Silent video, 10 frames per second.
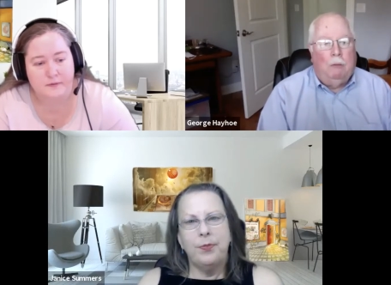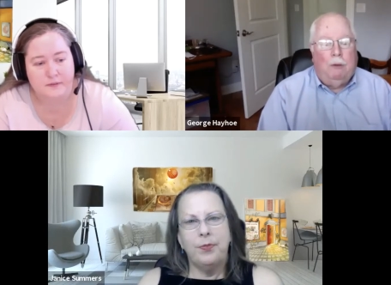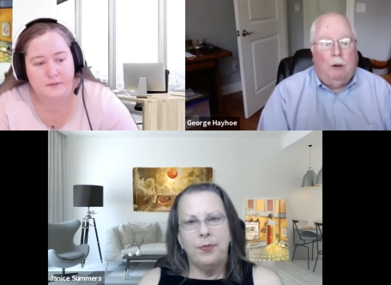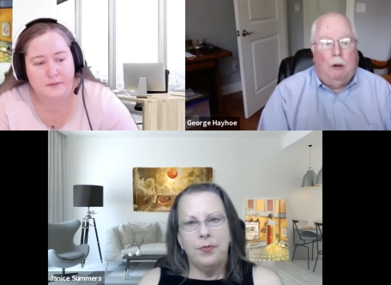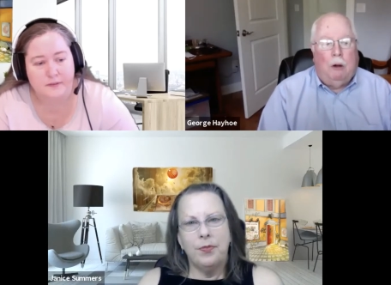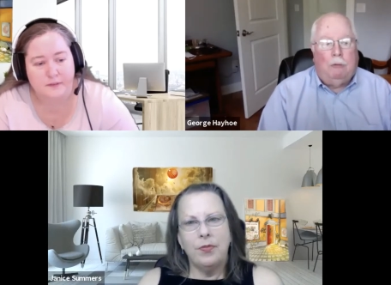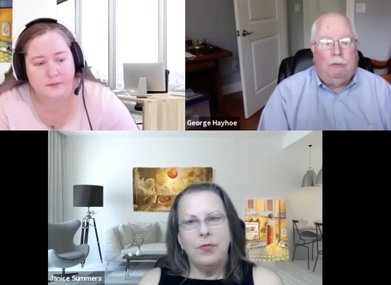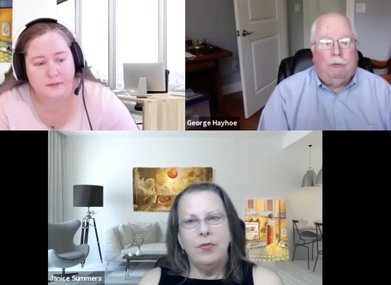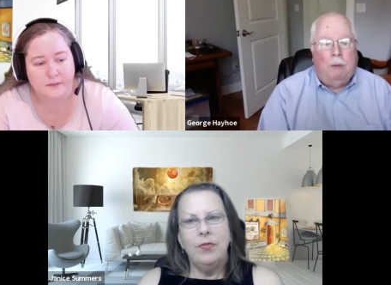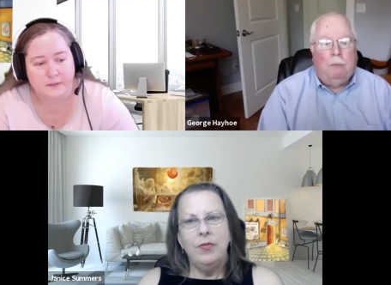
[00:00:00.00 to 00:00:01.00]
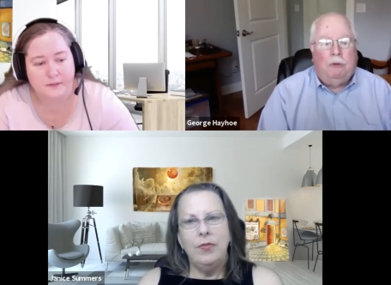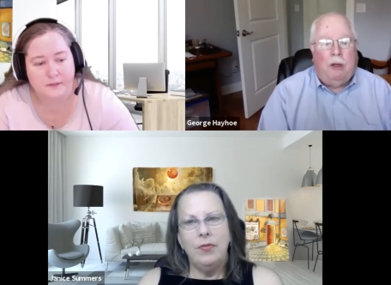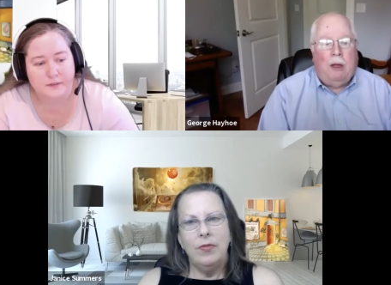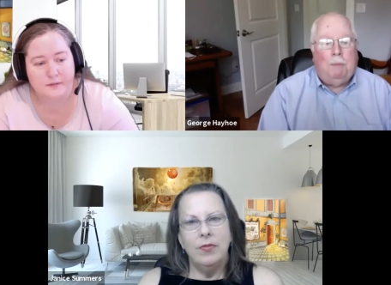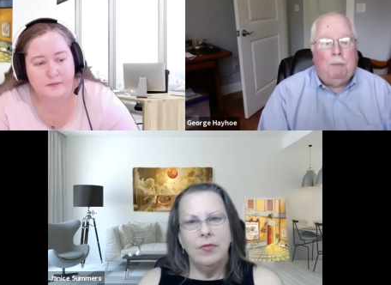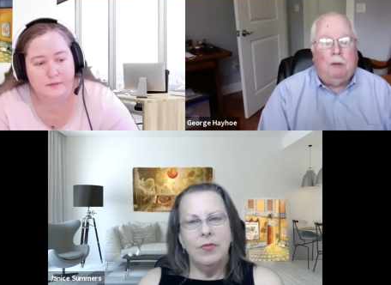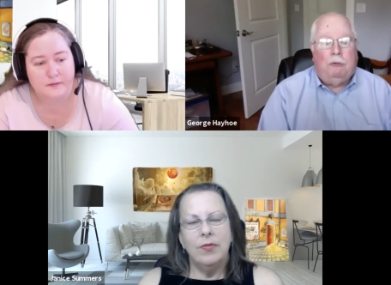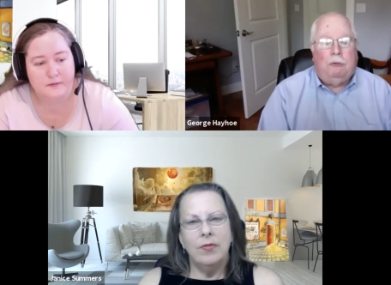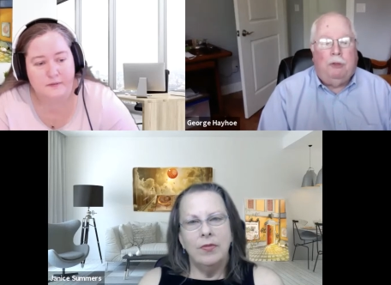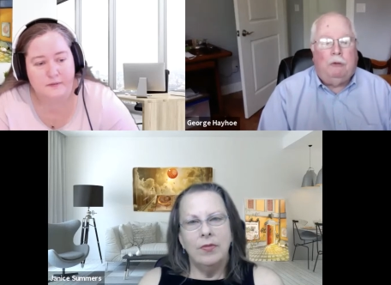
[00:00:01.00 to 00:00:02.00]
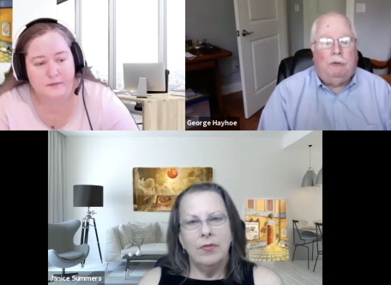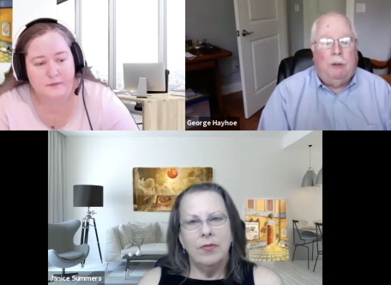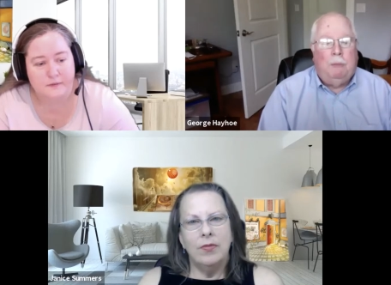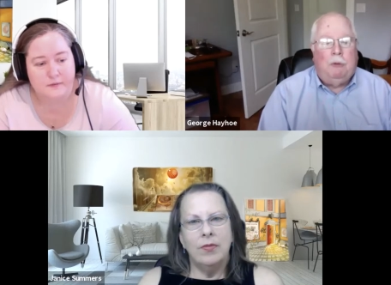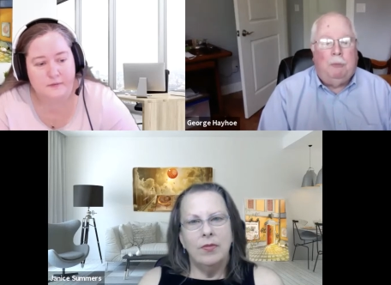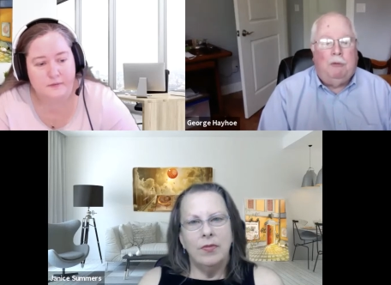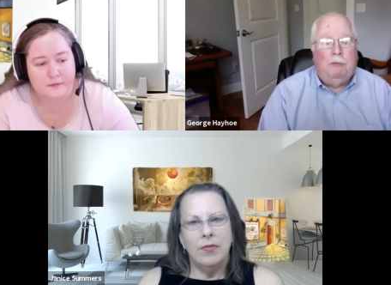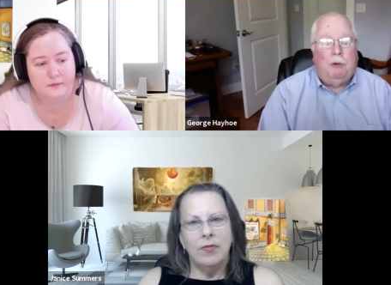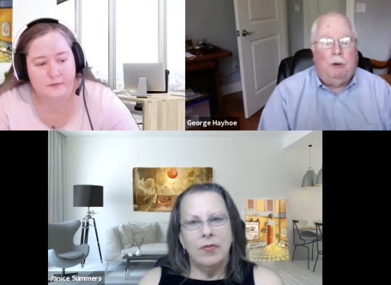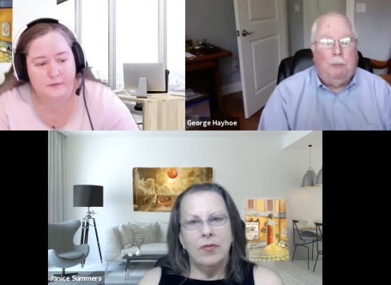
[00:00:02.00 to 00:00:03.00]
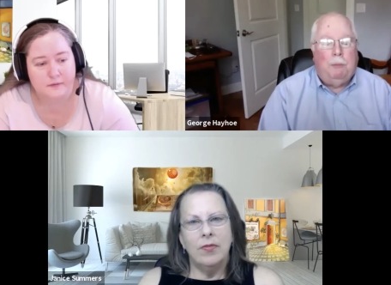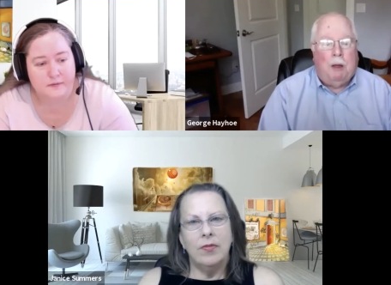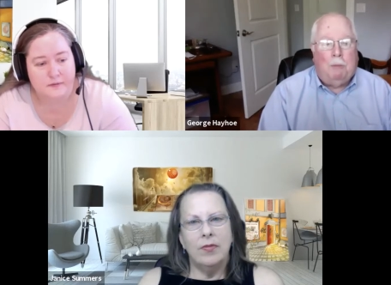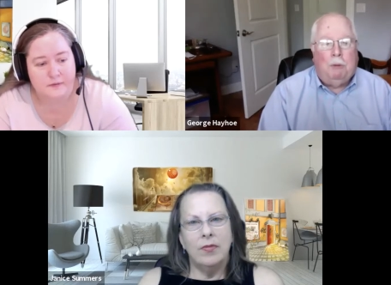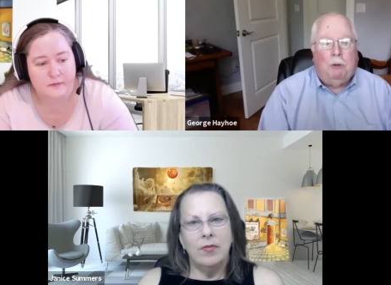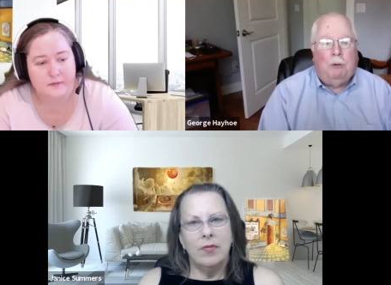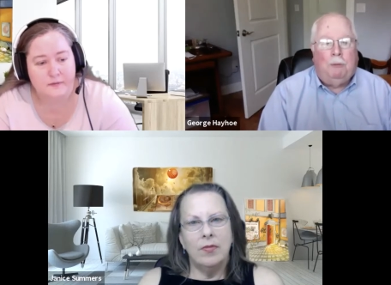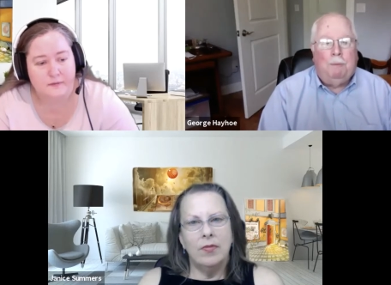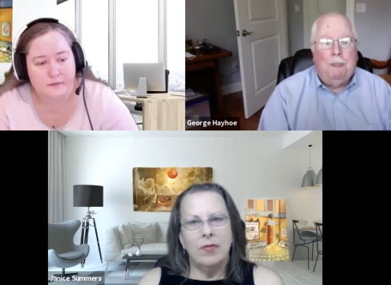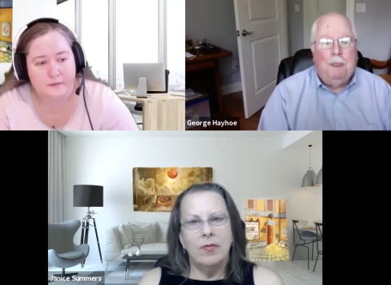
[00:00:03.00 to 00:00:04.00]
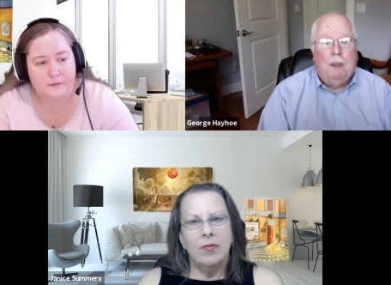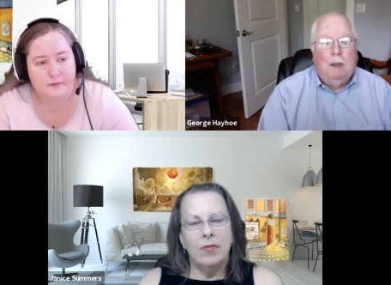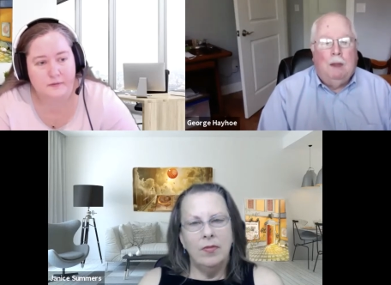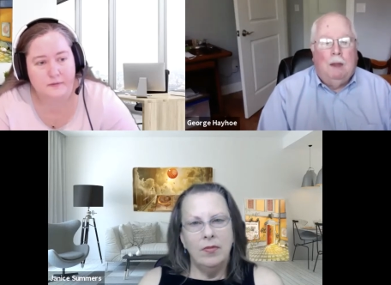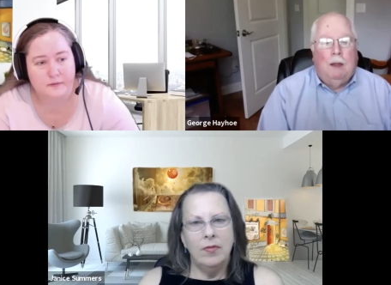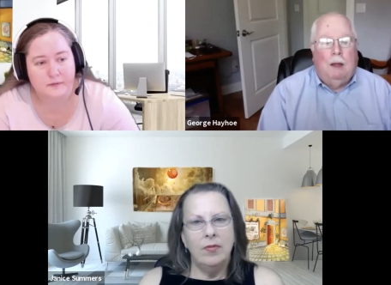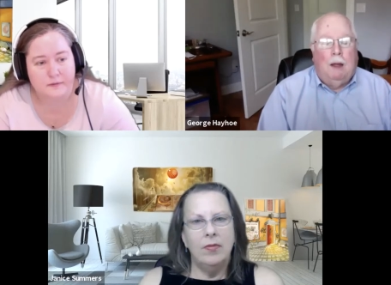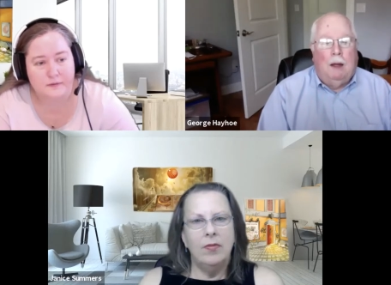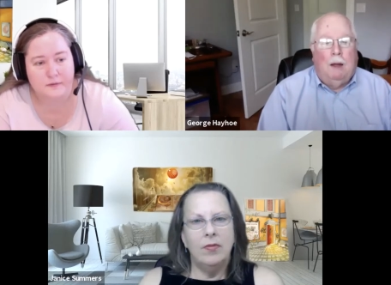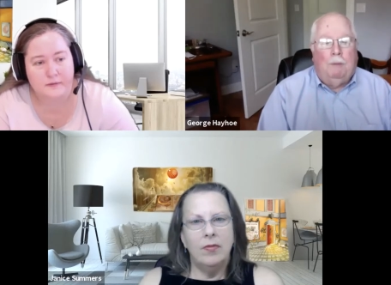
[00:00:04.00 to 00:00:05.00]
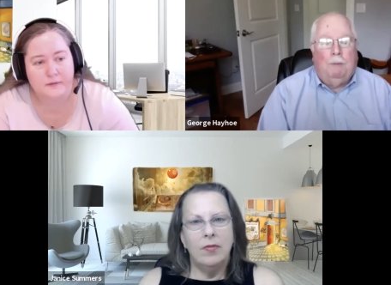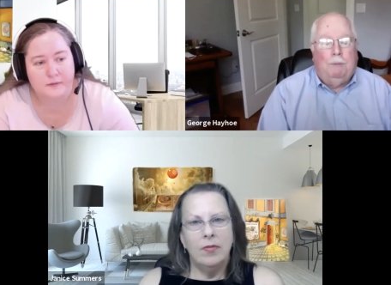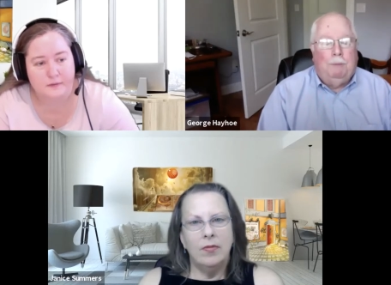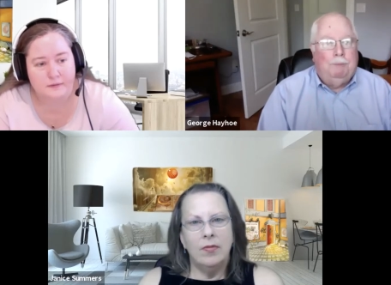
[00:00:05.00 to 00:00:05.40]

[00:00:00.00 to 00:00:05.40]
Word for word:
Speaker 1: there are some topics that seem to be very popular. Mm-hmm. Uh,